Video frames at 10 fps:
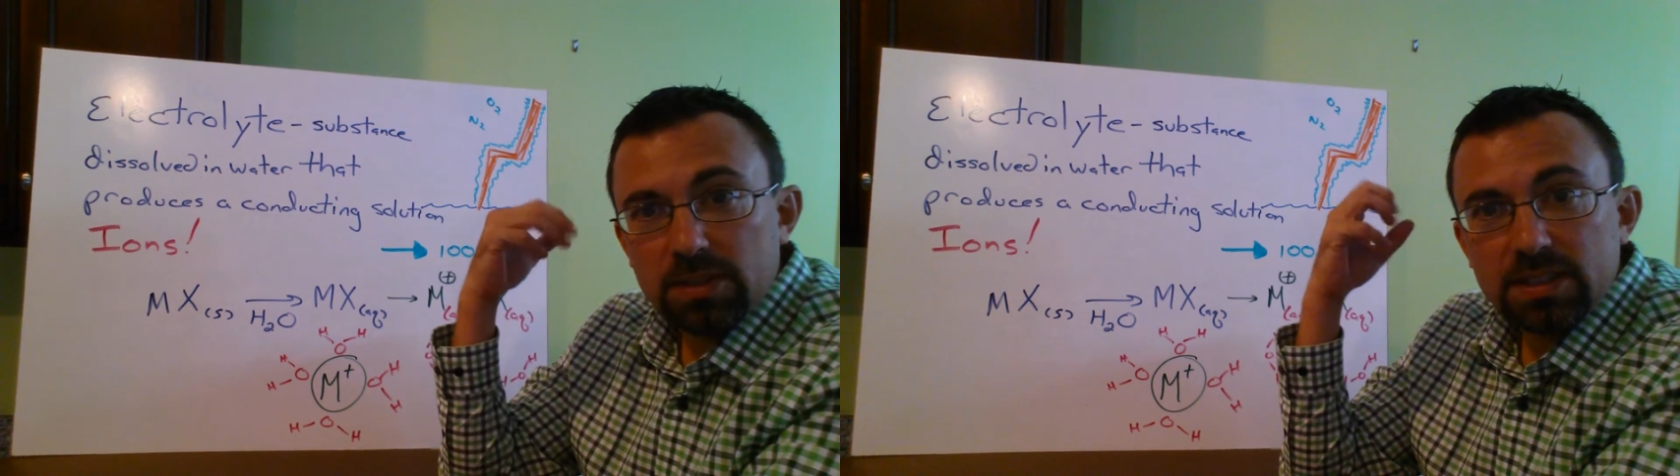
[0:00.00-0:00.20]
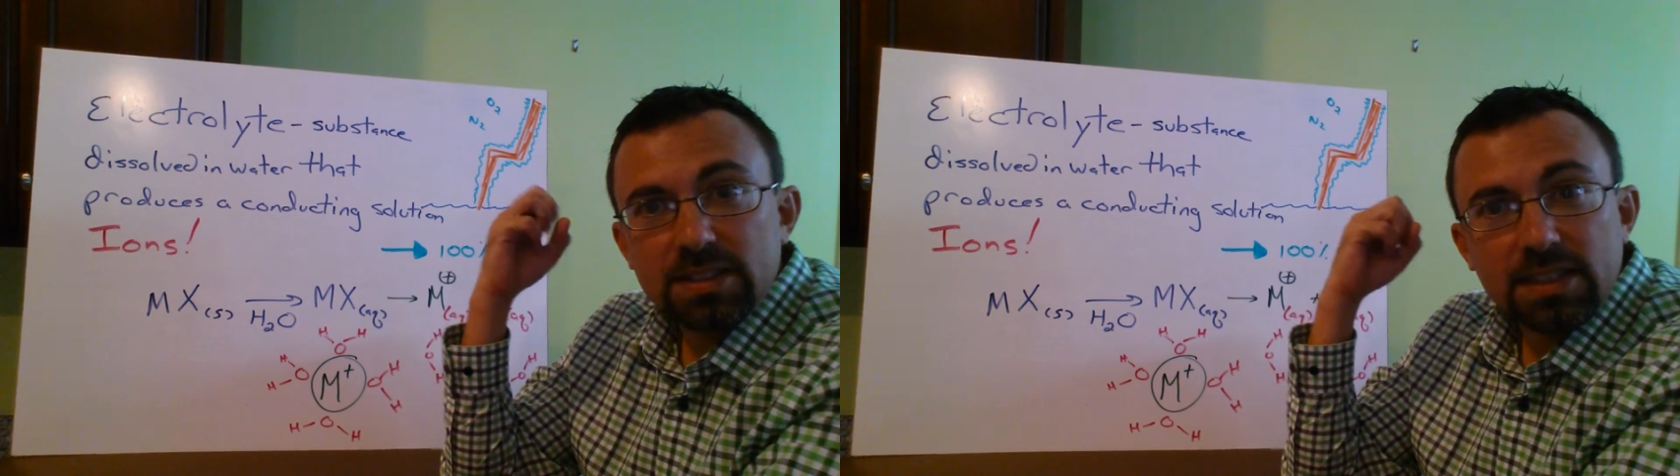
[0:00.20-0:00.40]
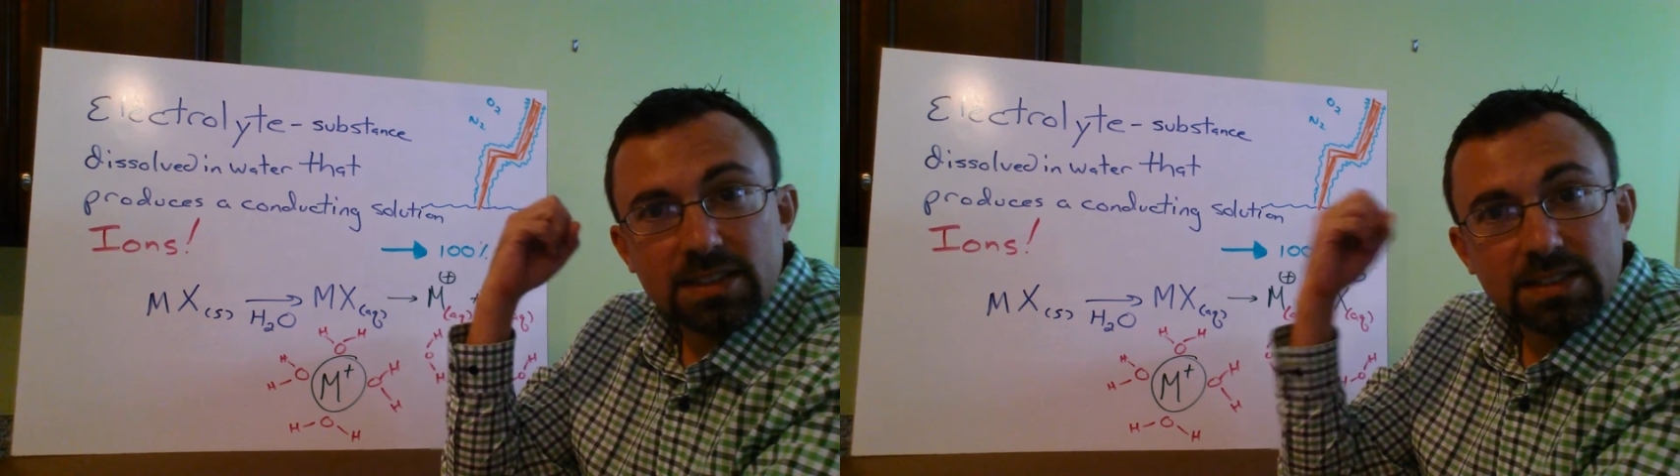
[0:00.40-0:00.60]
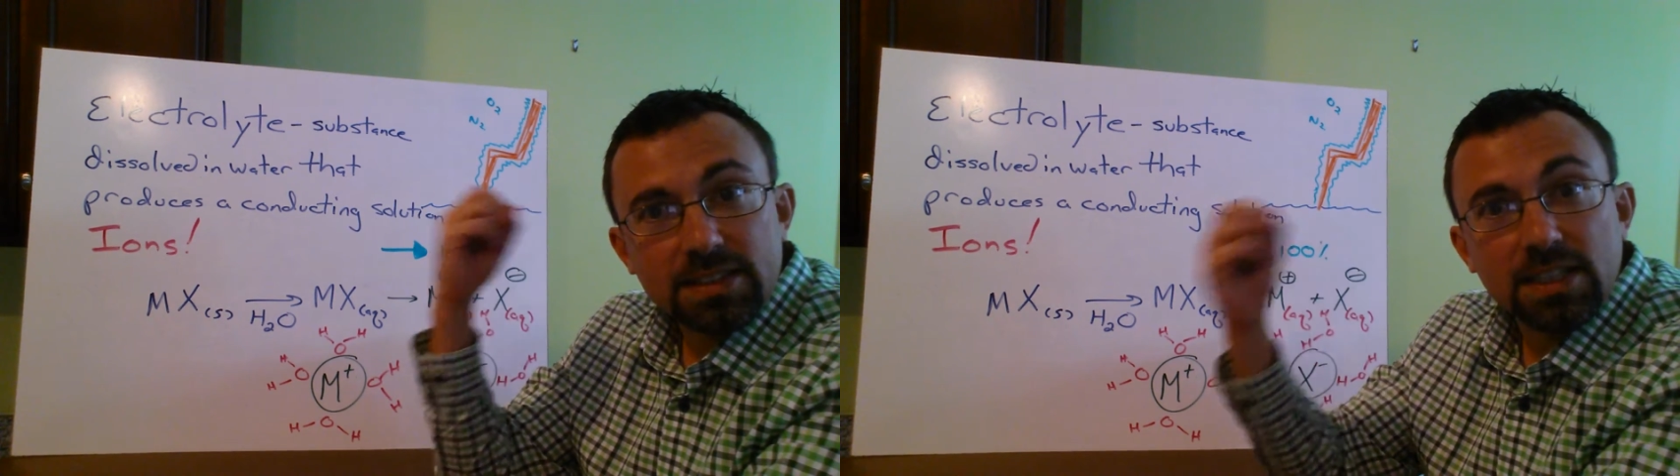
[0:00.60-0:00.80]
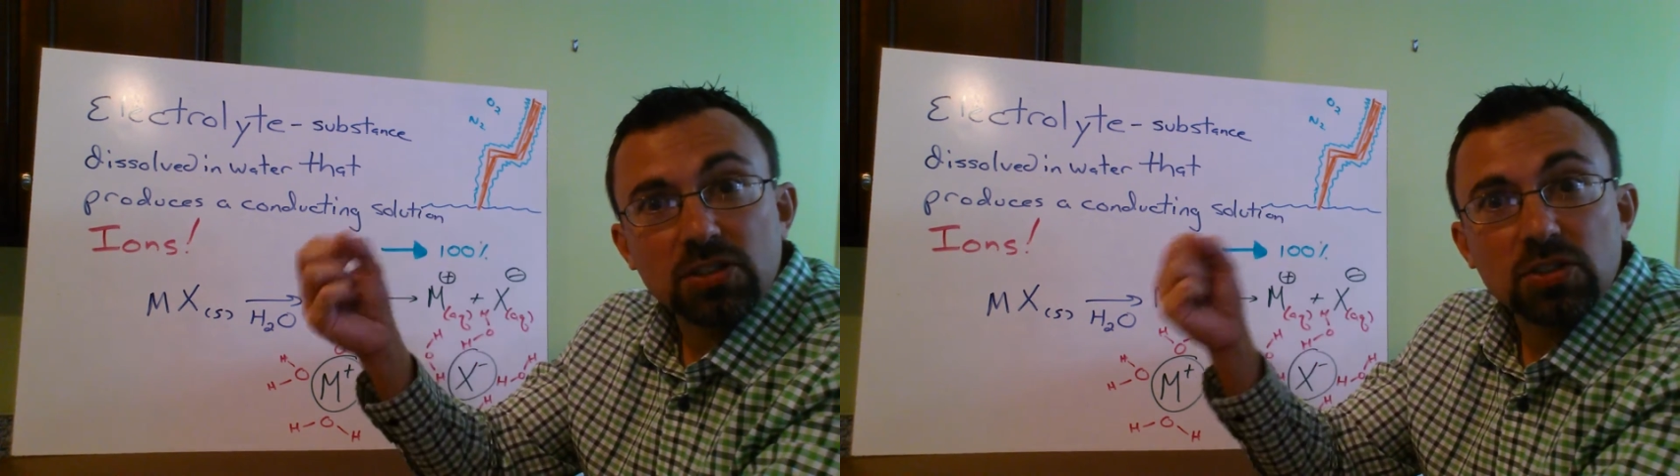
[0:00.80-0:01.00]
they say
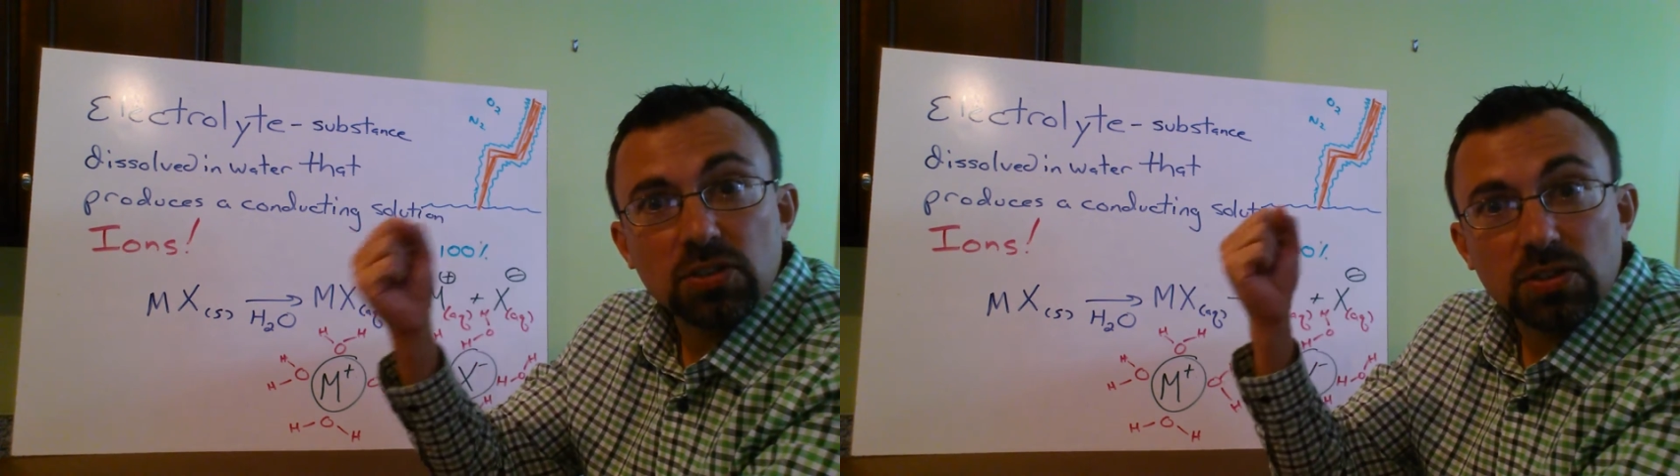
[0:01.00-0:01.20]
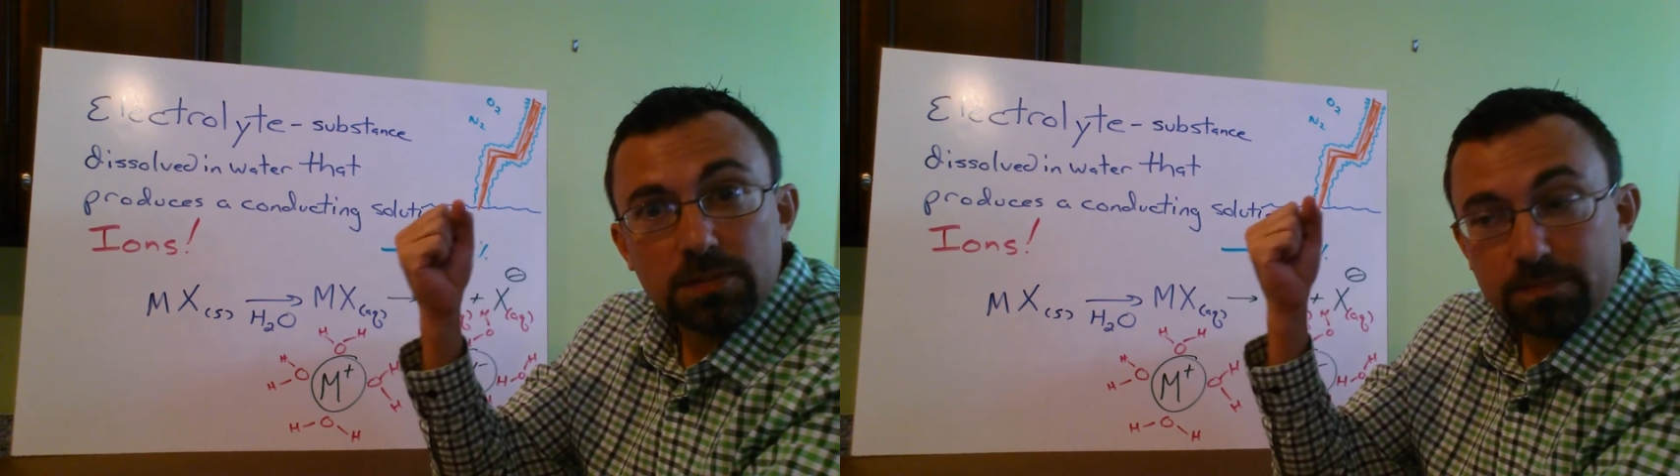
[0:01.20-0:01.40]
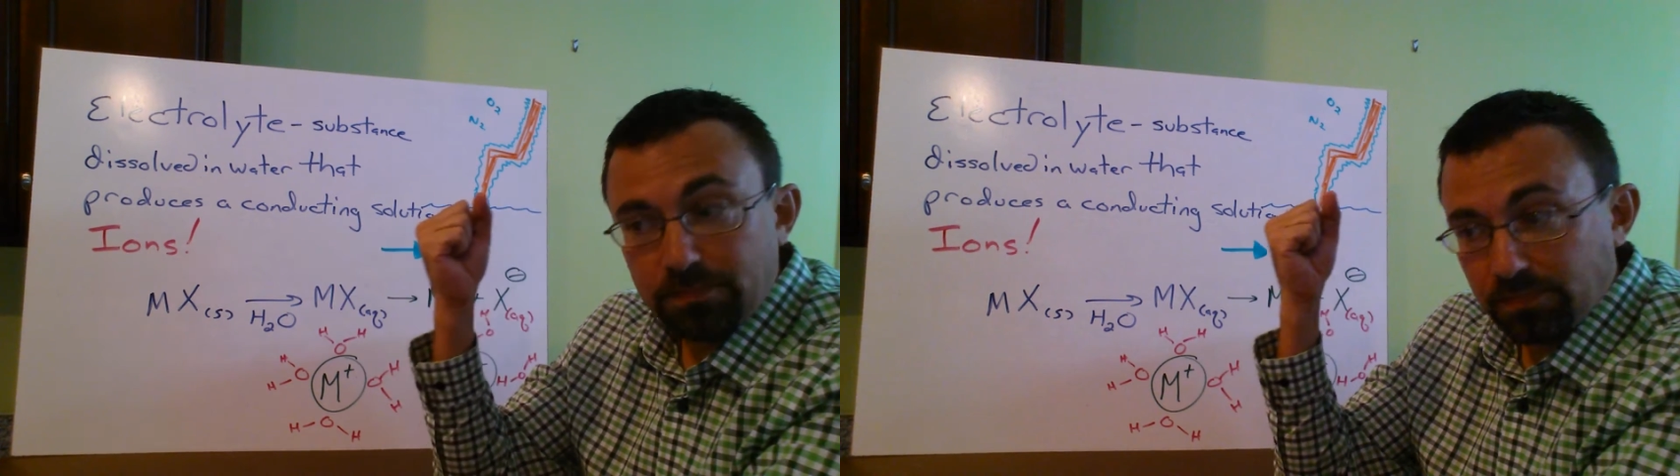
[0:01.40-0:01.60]
essential